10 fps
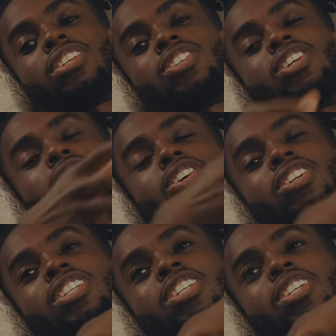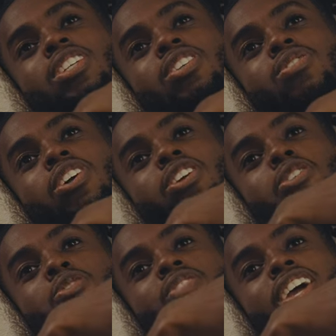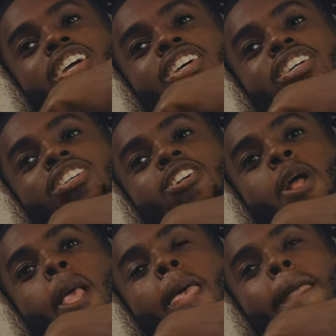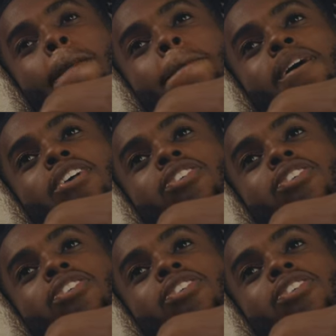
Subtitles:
So whether you make a